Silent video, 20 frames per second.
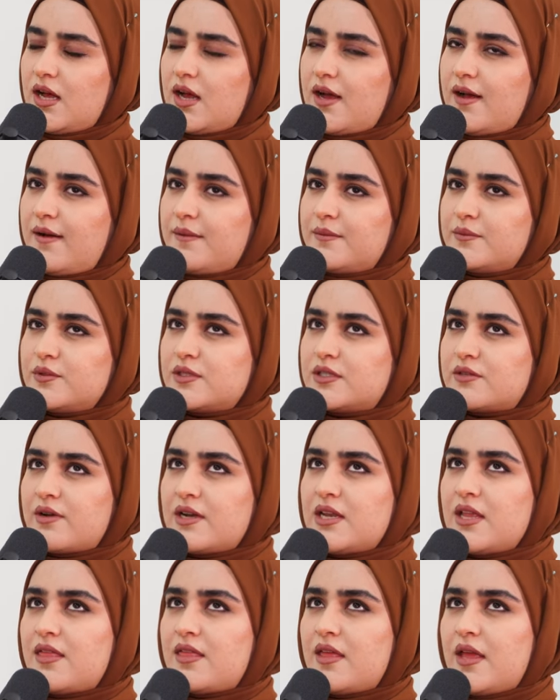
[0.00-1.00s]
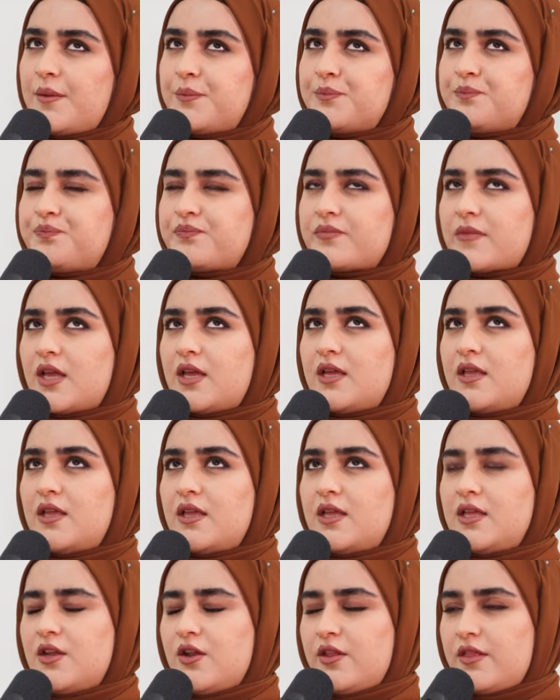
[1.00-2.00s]
Was there anything,
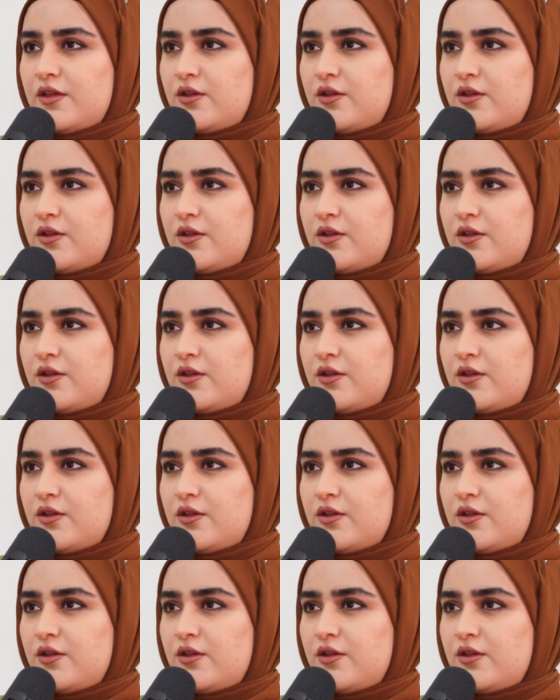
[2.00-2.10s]
you know,